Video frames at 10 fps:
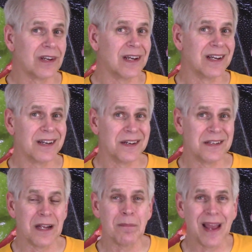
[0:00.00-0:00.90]

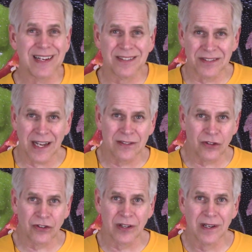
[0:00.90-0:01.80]
and it makes
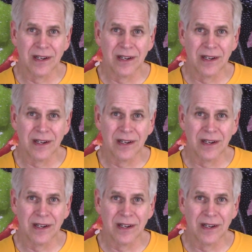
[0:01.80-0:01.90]
sense.